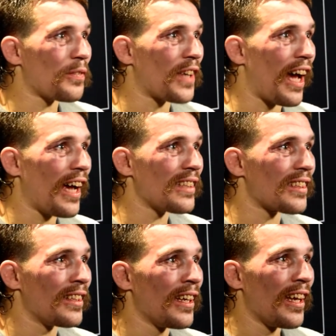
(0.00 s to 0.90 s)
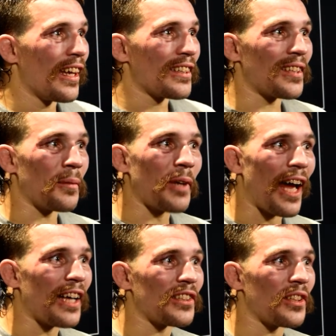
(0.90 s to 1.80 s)
guys, and some
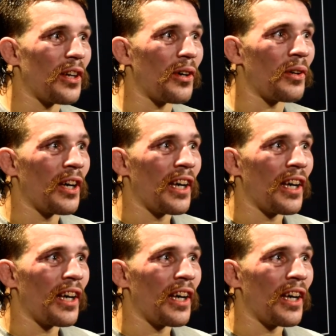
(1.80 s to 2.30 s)
guys, you know,